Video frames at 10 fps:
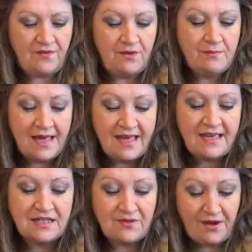For
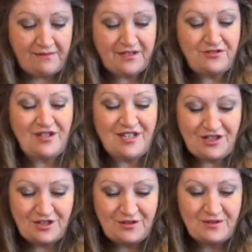me, it's very
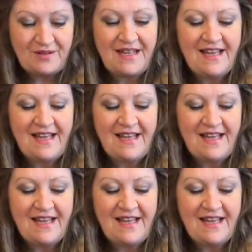traditional.